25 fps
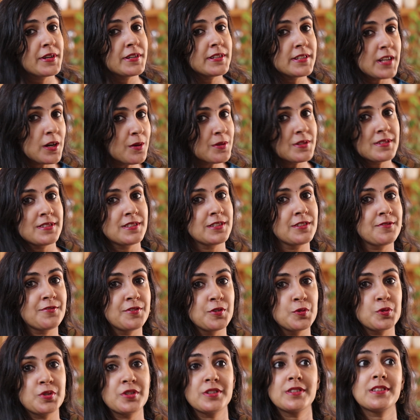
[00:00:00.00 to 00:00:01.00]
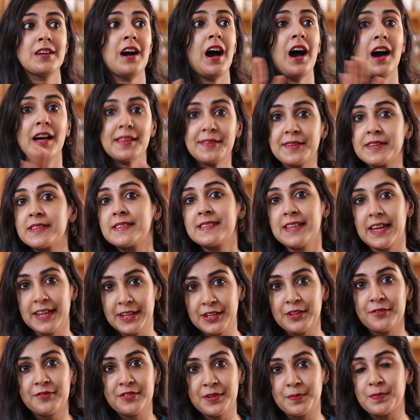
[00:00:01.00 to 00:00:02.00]
printouts in the future, the other
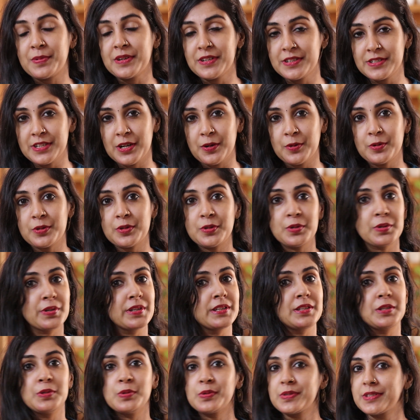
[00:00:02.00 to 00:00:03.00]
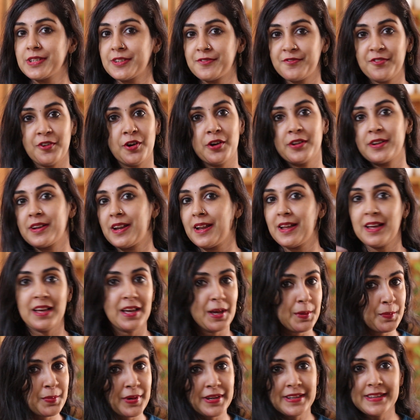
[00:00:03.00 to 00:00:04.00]
side of the printout. You can use it for
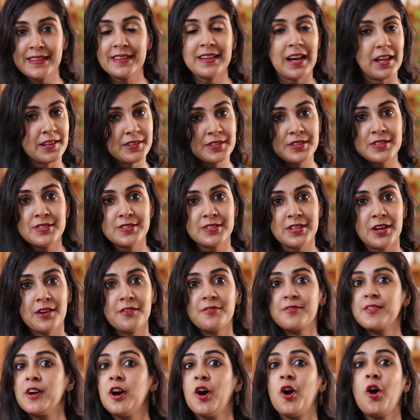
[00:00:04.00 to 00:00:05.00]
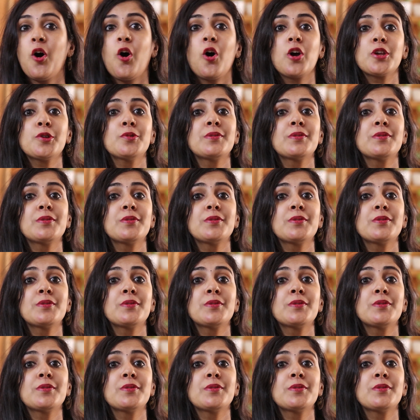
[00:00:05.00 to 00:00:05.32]
printing other stuff, or